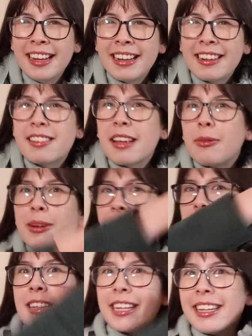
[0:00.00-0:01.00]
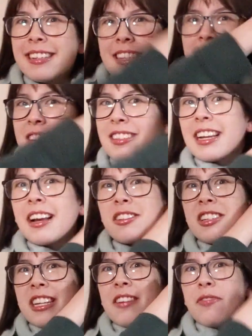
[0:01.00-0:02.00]
because like when you look at this, it's just like a
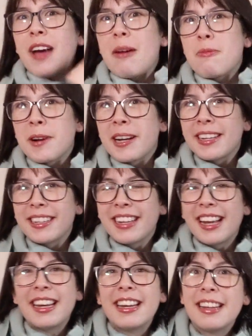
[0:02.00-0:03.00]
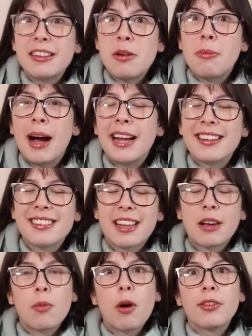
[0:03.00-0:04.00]
sheet of fabric. And then in your mind, it's
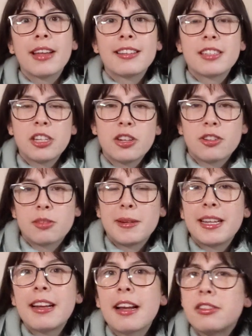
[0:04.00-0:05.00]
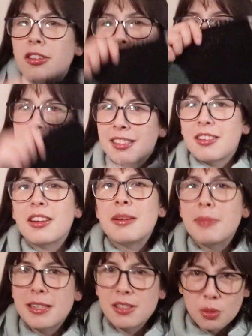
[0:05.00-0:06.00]
like, whoa, that's huge. But then as soon as it's going to
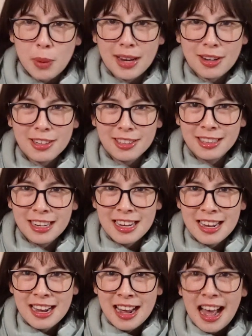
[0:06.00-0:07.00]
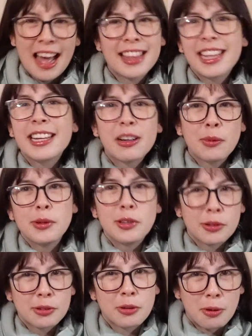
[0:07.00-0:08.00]
be a sweater, I think it will
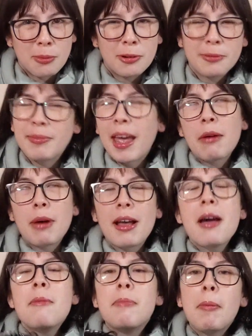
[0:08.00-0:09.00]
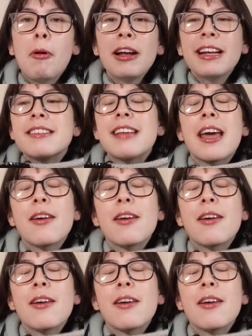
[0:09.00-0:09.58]
look normal. Anyway, my point is